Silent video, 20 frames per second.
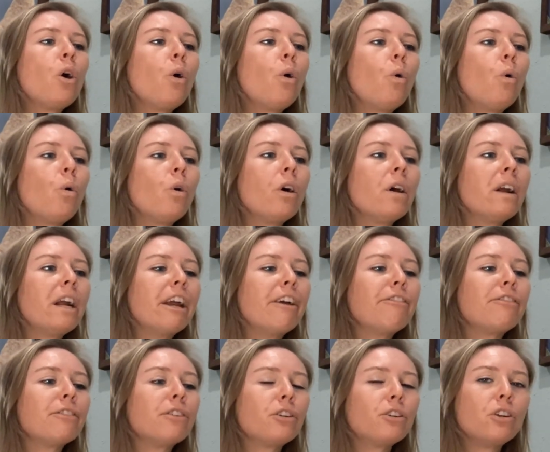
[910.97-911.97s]
or
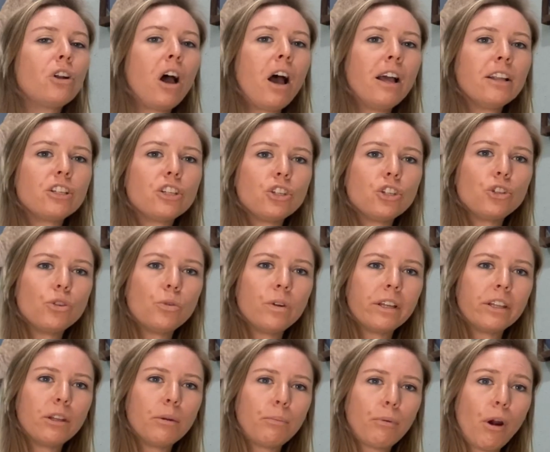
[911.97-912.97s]
if they're not
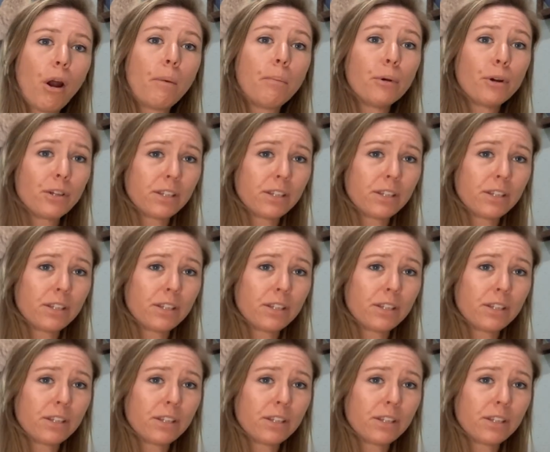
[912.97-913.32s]
doing the proper